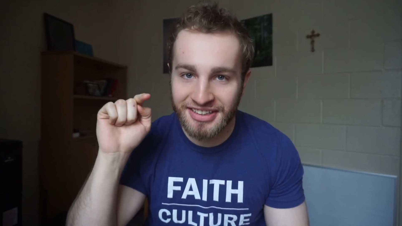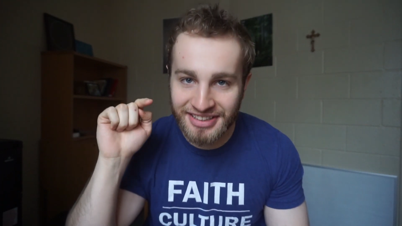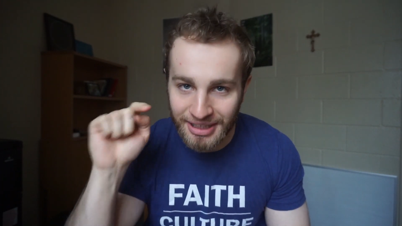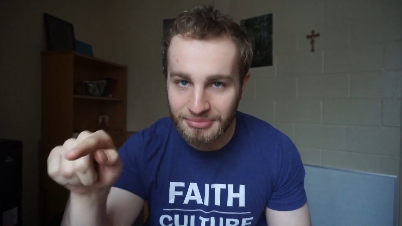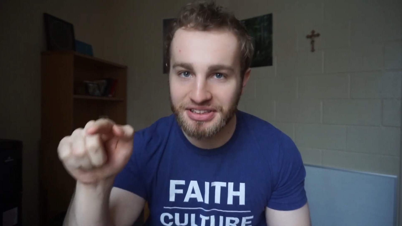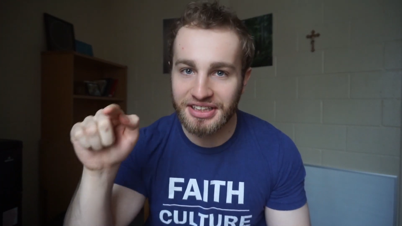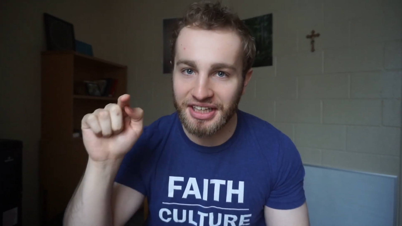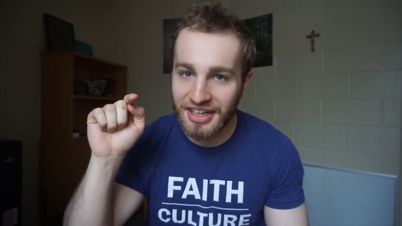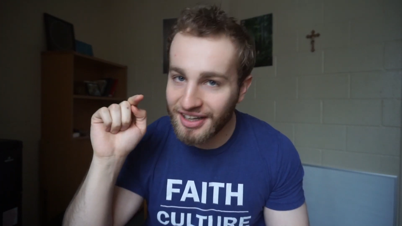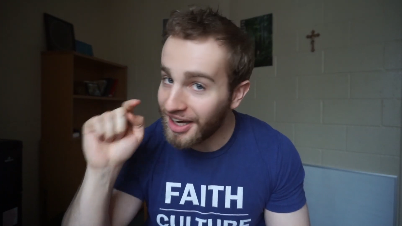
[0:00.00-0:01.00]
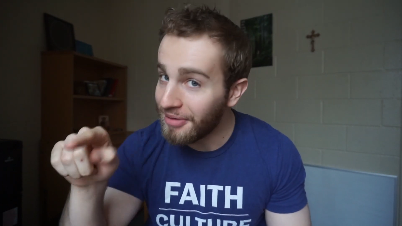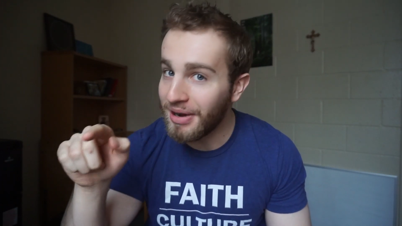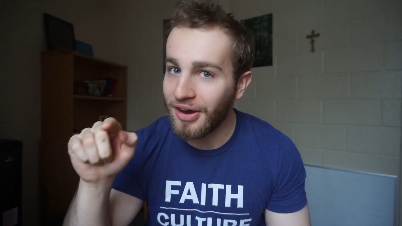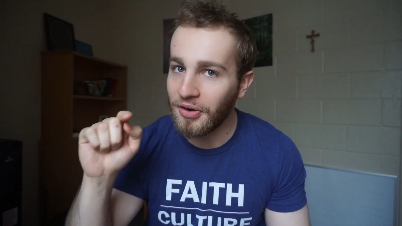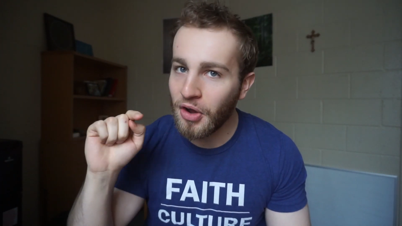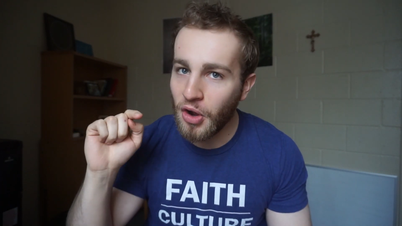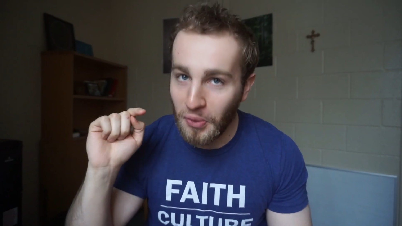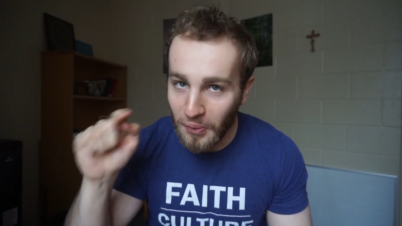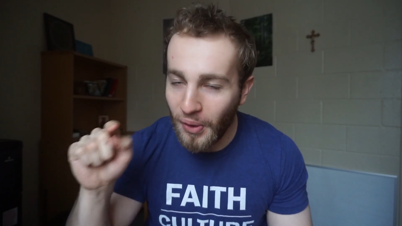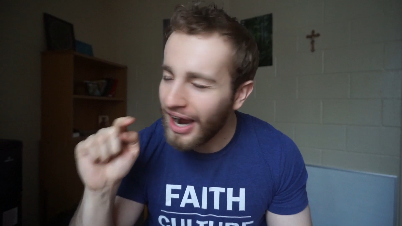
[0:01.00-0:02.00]
Samson about
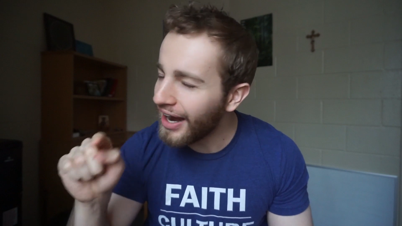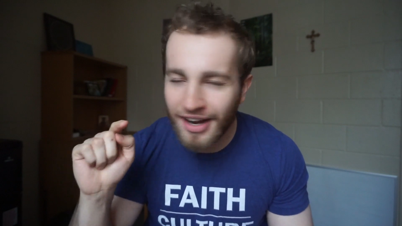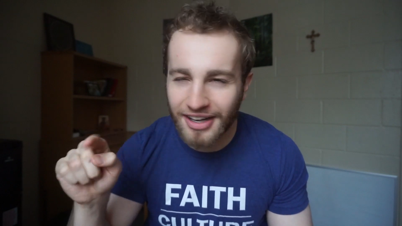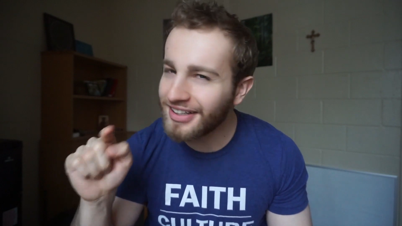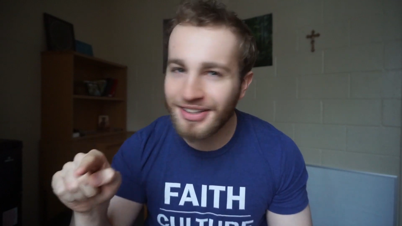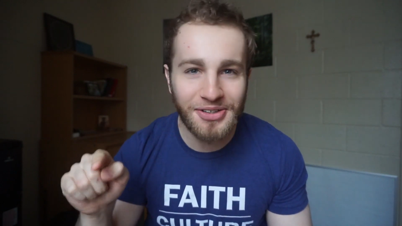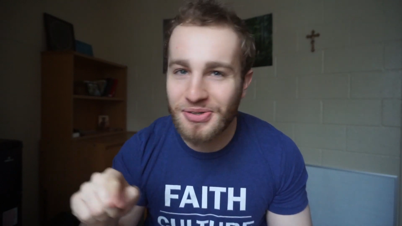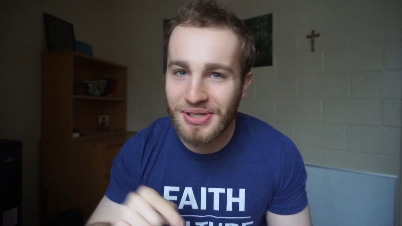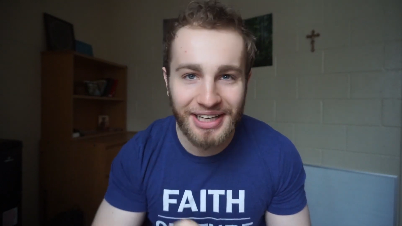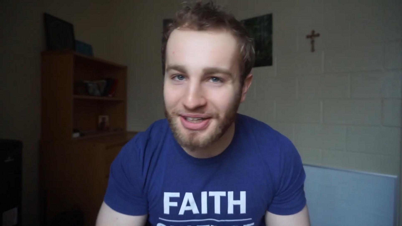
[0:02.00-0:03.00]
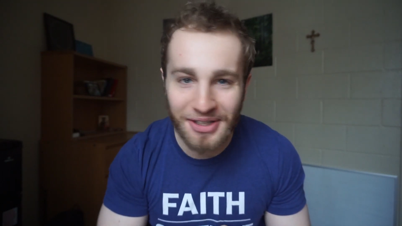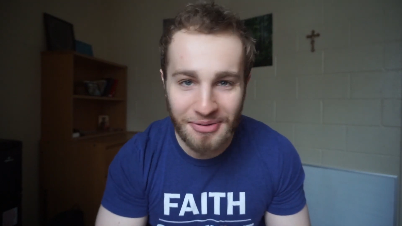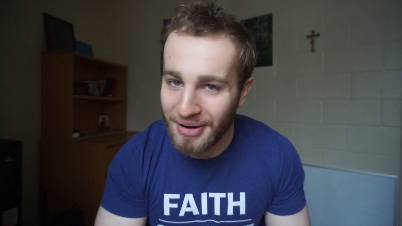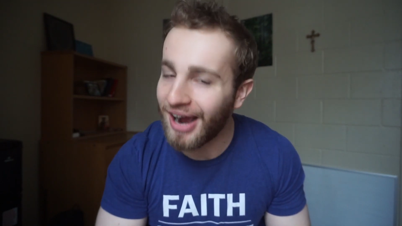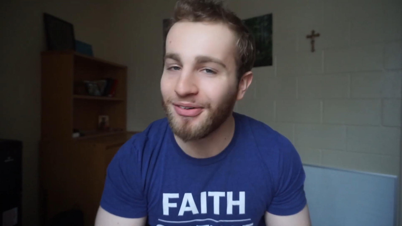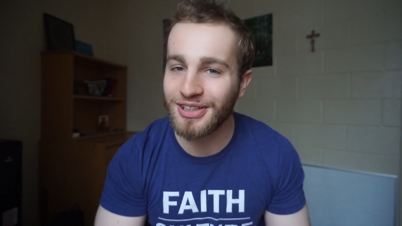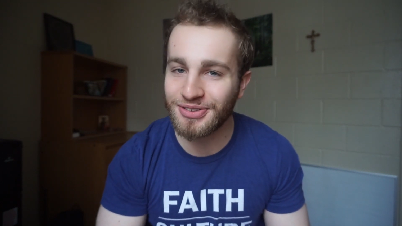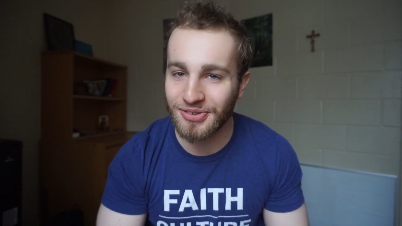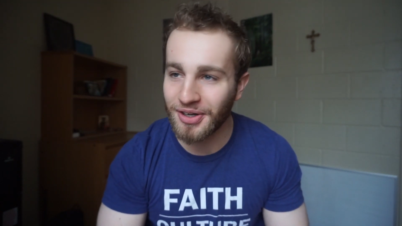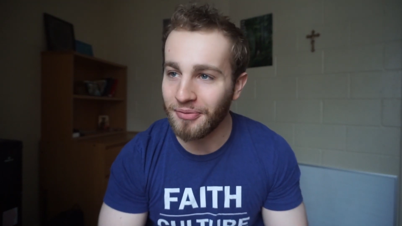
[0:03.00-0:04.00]
where do you get your powers
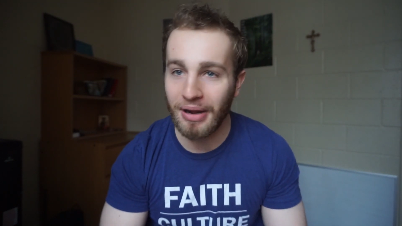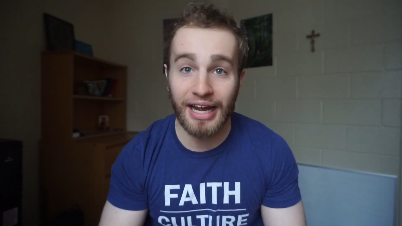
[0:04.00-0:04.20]
from?